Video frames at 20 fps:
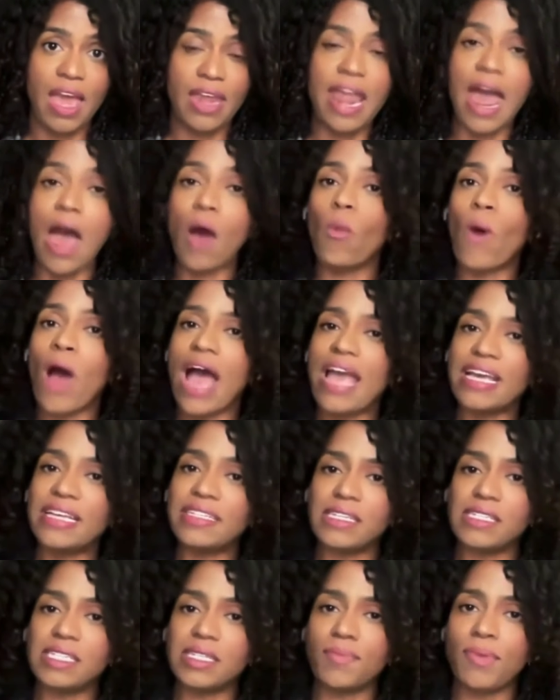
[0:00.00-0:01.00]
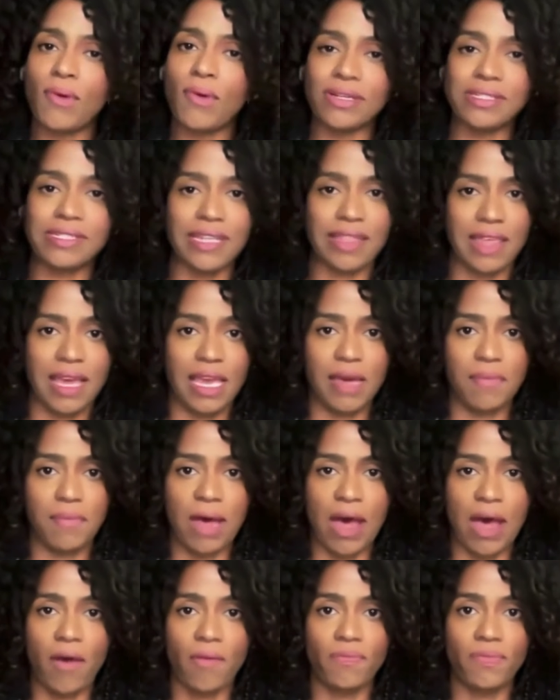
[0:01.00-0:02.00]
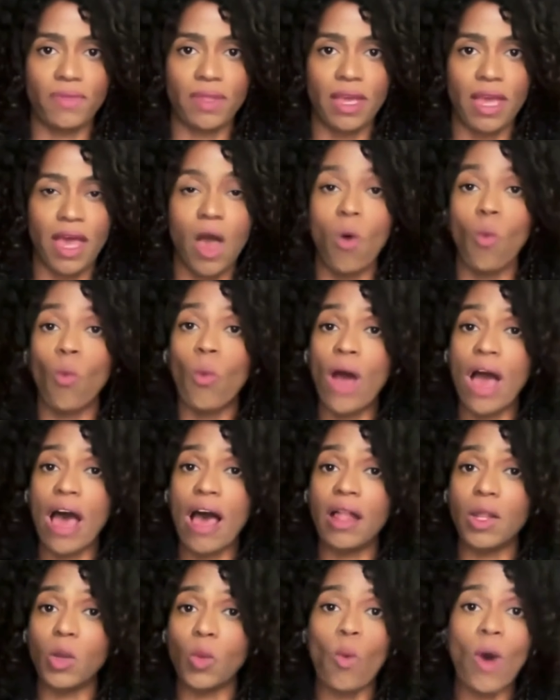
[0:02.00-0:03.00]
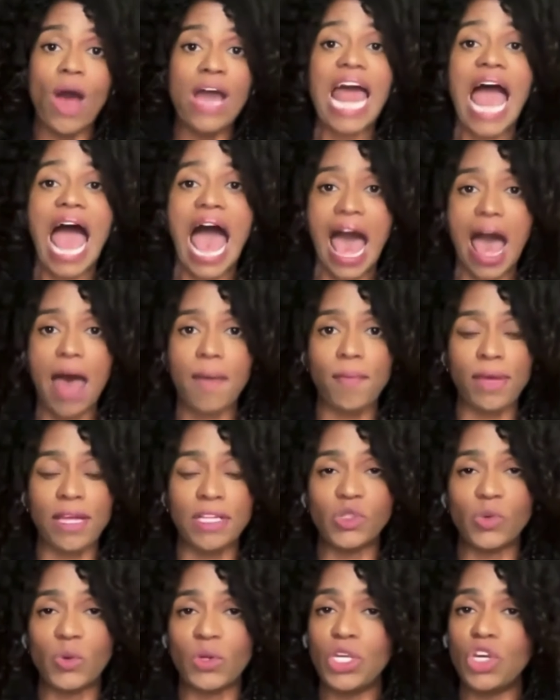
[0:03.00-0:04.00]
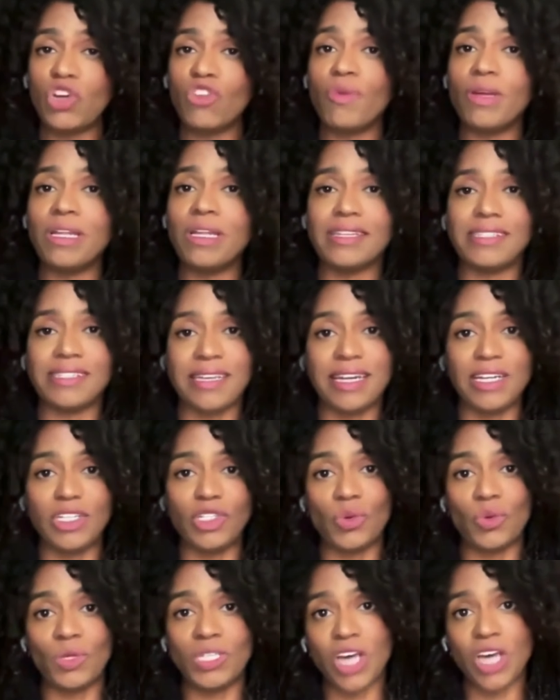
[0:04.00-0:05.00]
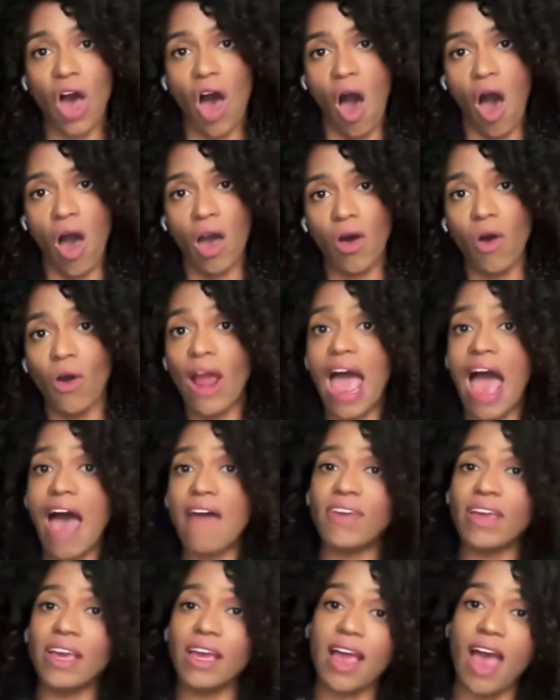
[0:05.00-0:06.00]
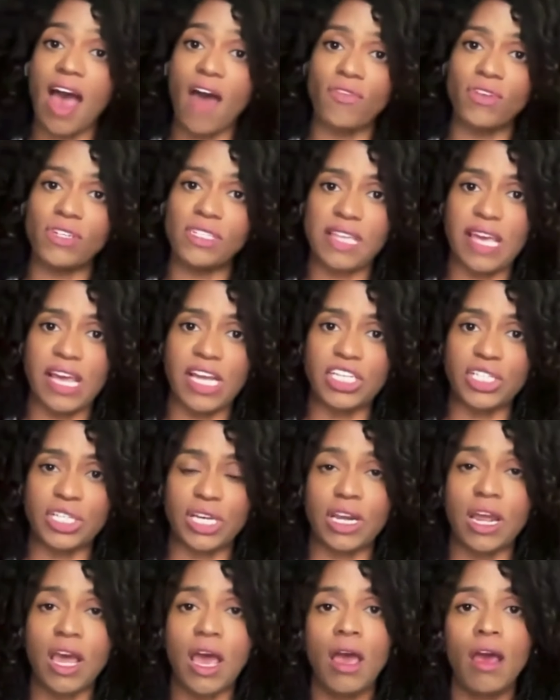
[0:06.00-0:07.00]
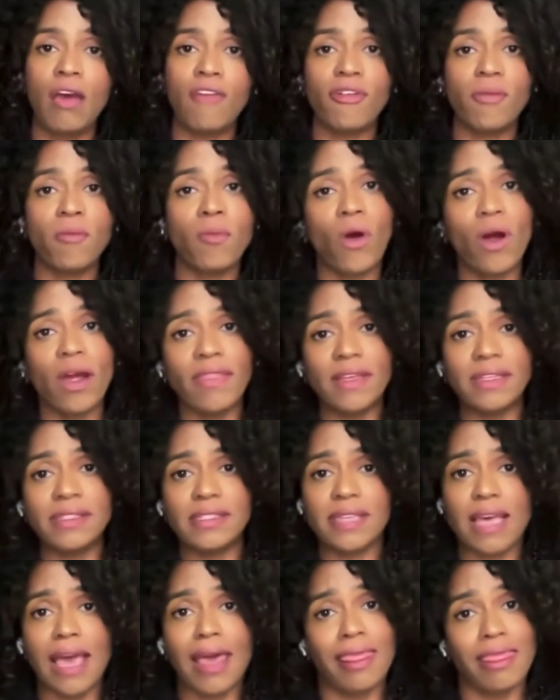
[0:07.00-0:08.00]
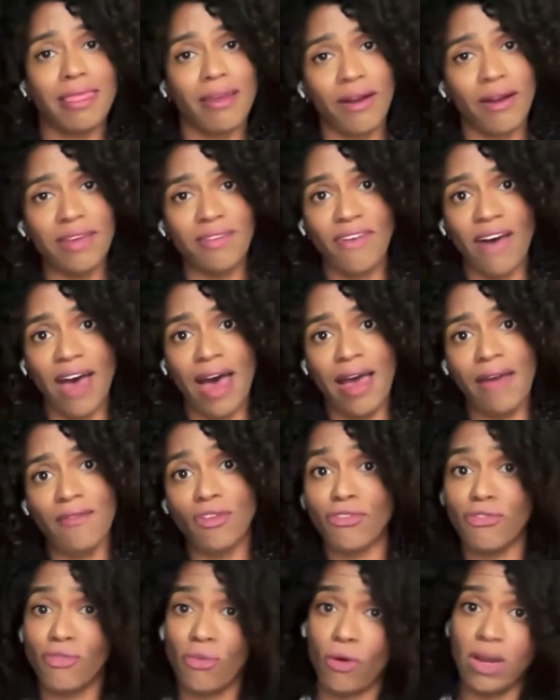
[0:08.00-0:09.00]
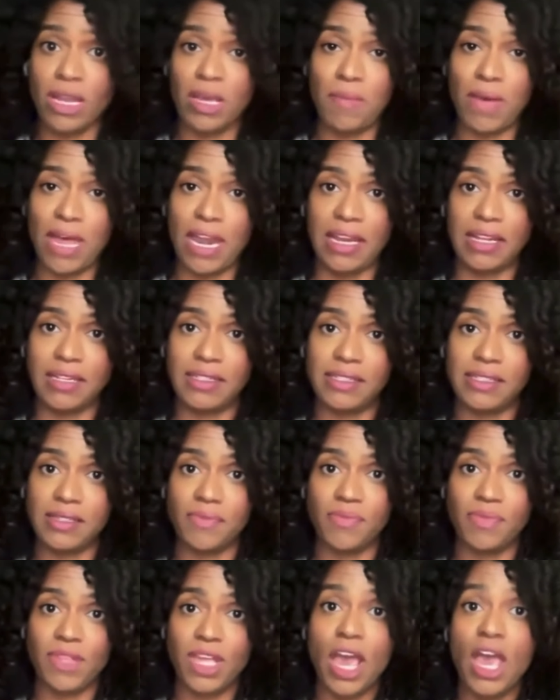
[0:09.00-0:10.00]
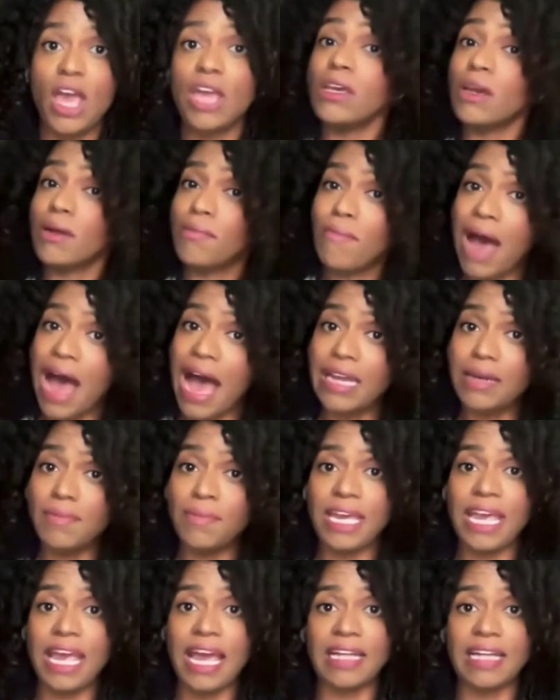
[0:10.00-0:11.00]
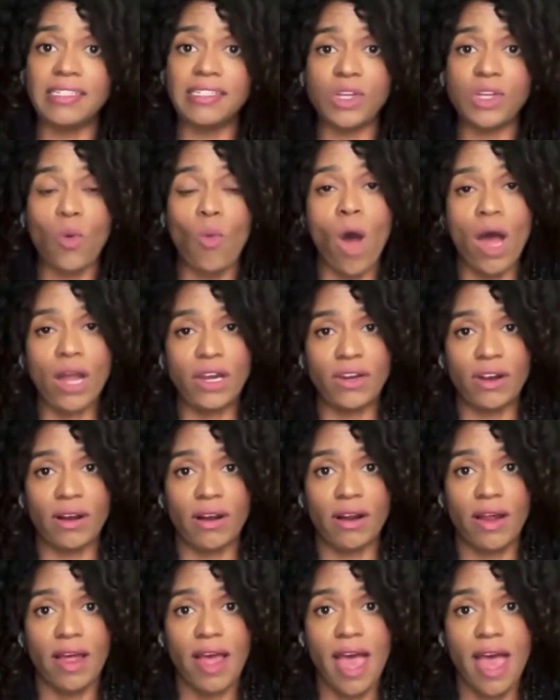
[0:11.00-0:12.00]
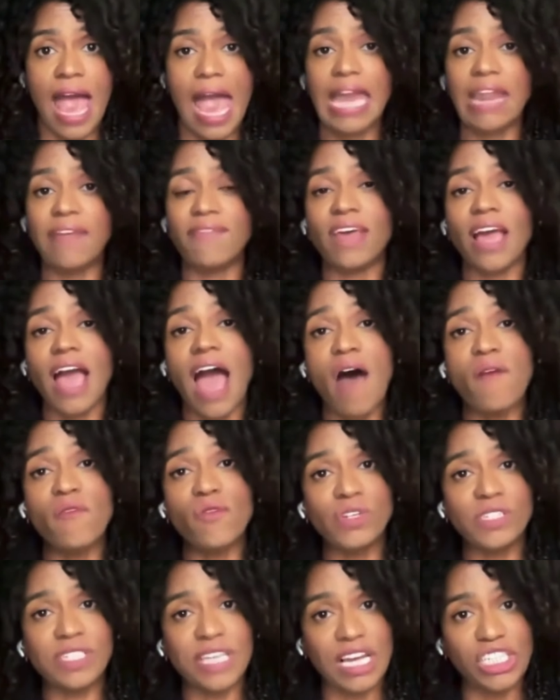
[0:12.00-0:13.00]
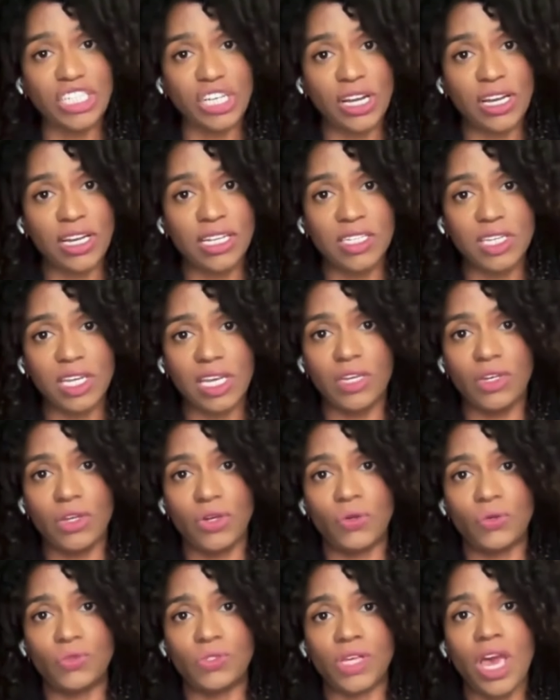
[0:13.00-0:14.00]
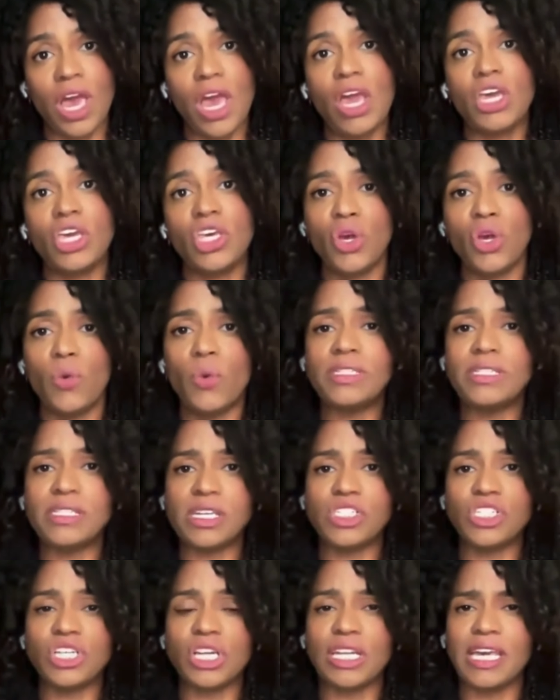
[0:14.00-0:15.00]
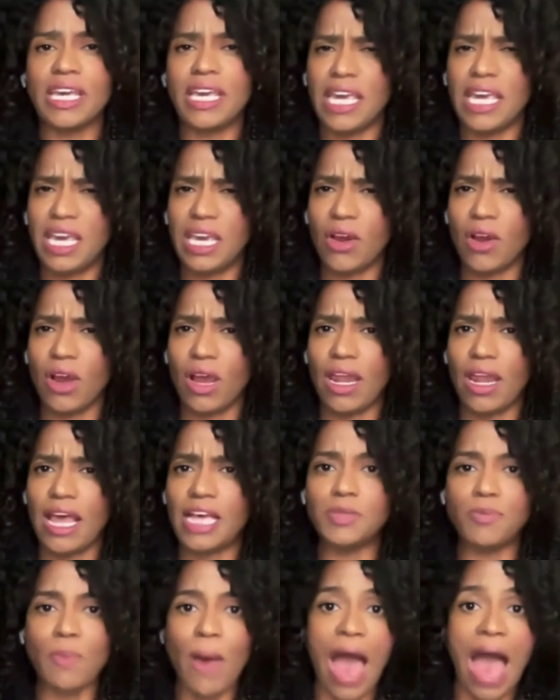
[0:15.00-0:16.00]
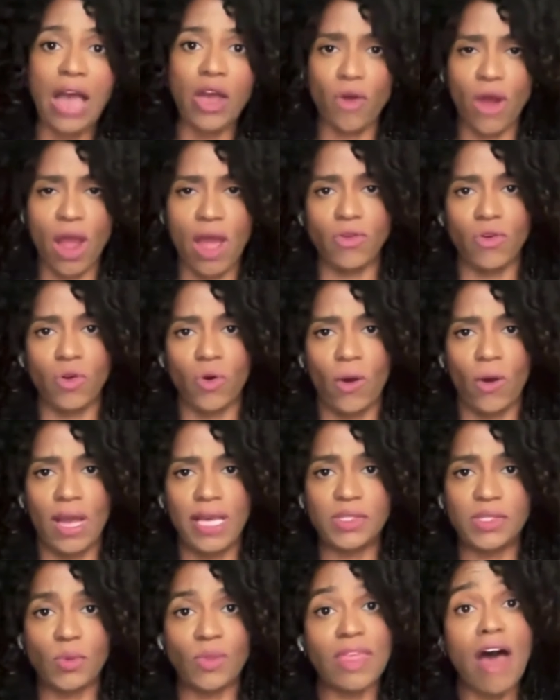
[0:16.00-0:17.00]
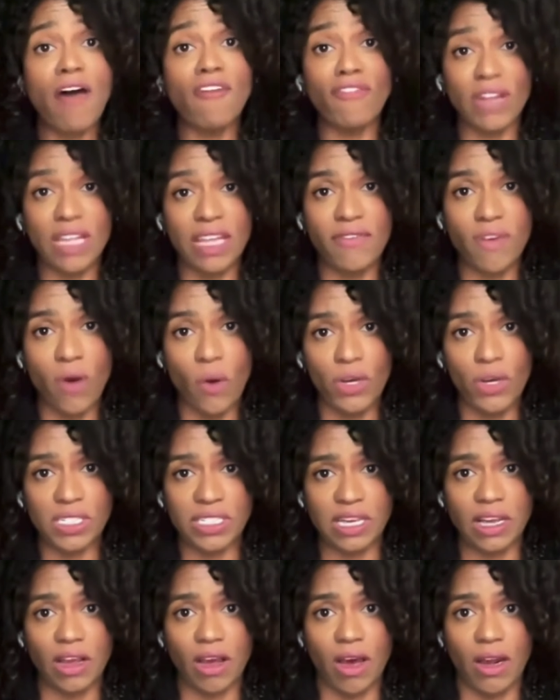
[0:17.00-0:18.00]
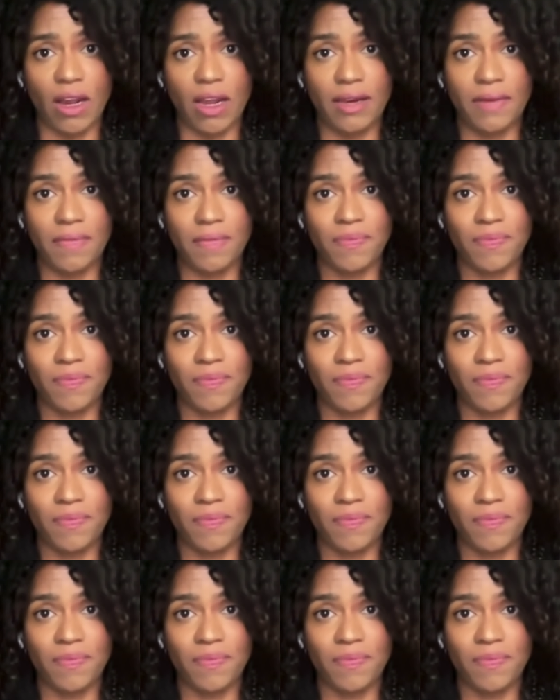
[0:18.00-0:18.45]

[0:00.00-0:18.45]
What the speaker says: Now, why is this important to think about? Well, what happens when you've been listening to a talk or having a conversation for more than, say, 35 or 40 minutes? Your mind begins to wander, and if the conversation continues, you essentially hear it as background noise without fully focusing on it.